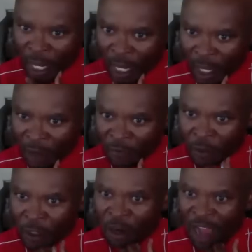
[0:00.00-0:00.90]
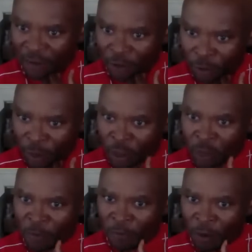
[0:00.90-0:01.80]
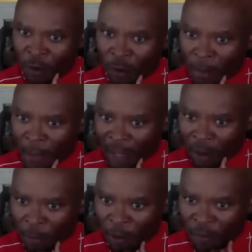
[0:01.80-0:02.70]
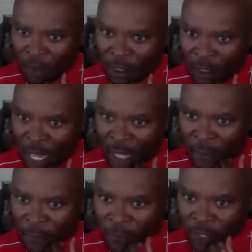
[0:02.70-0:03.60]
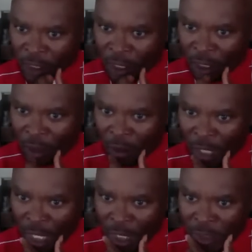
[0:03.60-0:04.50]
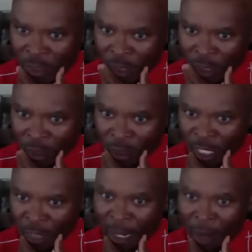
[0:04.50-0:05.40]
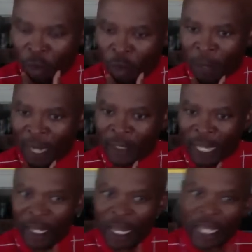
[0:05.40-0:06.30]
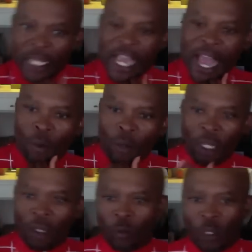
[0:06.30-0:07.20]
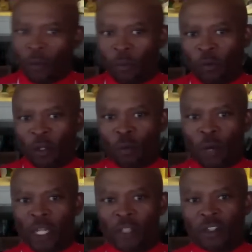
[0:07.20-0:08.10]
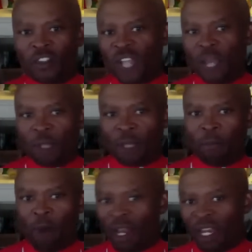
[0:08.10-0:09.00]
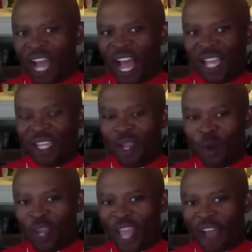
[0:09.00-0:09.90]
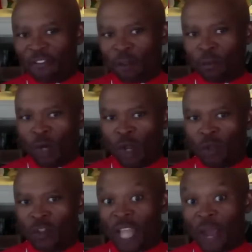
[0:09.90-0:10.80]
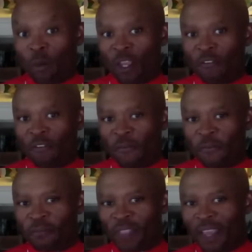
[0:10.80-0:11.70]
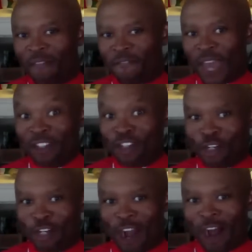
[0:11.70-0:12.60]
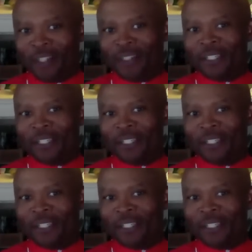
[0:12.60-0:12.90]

head off into gravel roads before going back to pavement is like it's a little concerning to take my road bike down. Yeah, we we we run into the same thing. Paul and I we have some roads that we've ventured on,